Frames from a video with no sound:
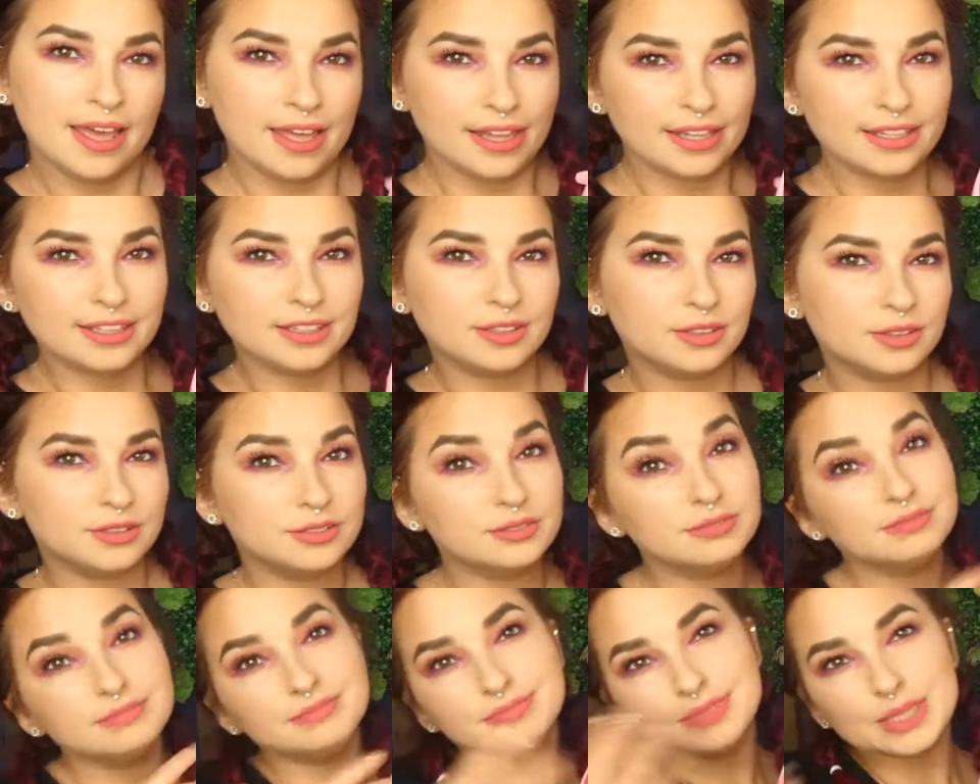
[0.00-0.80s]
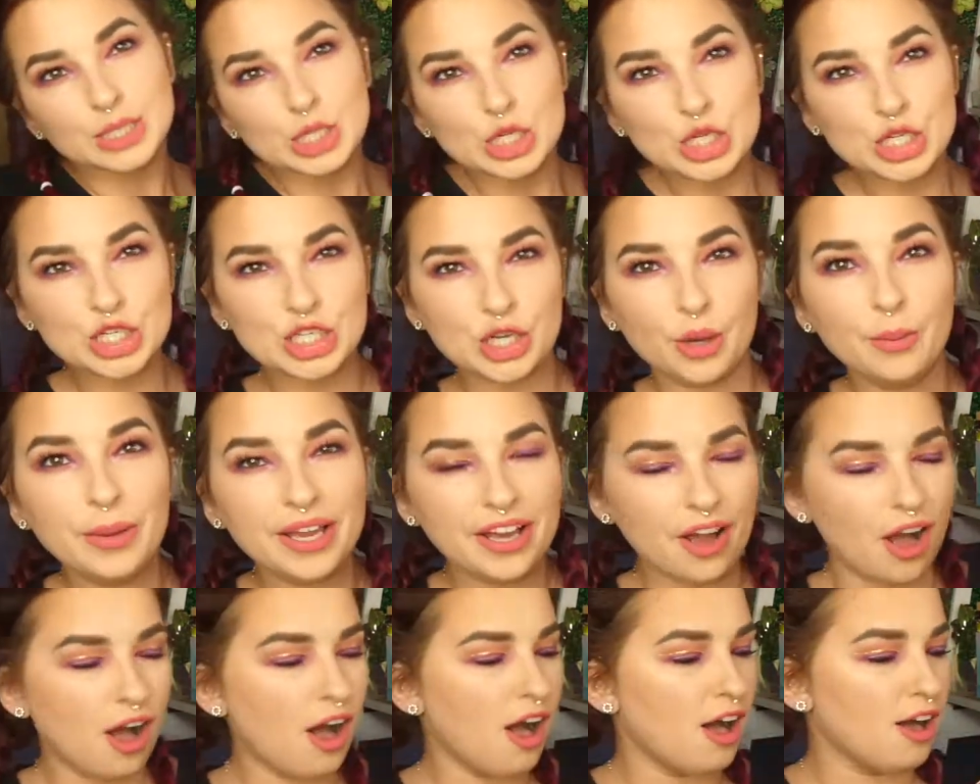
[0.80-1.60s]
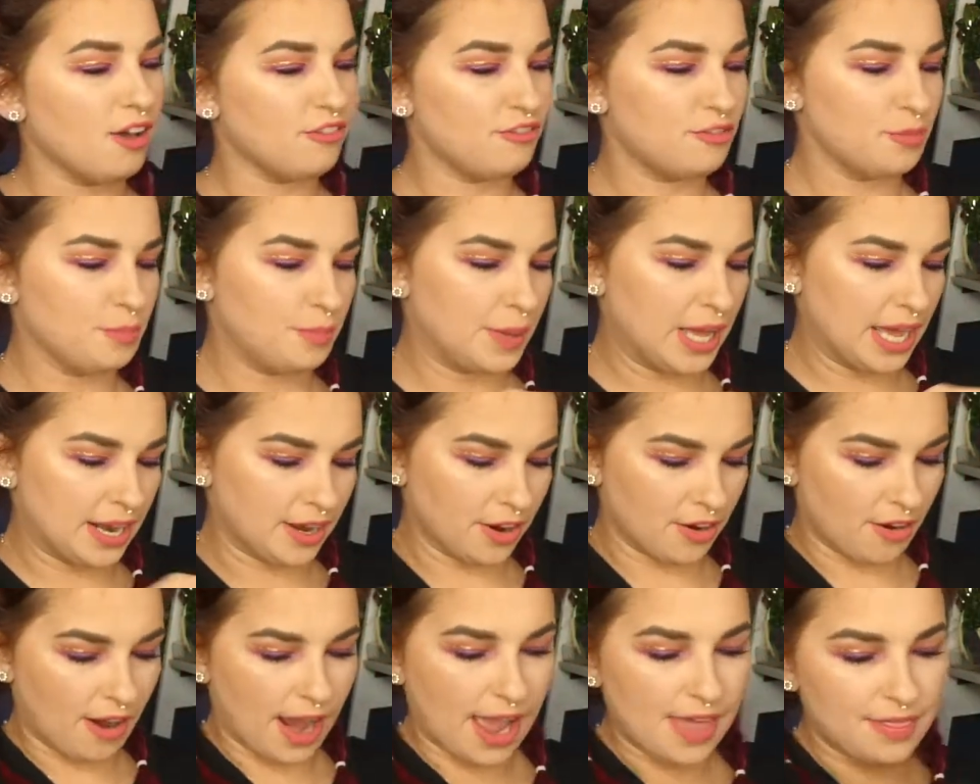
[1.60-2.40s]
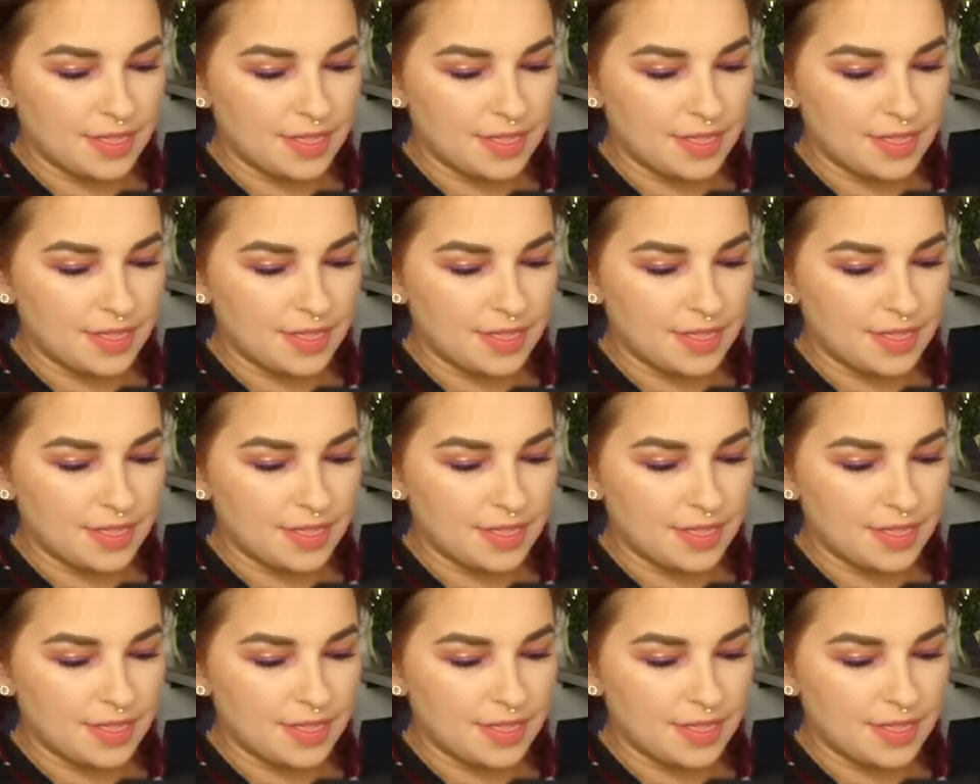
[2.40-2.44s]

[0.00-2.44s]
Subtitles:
little showing off. But all right,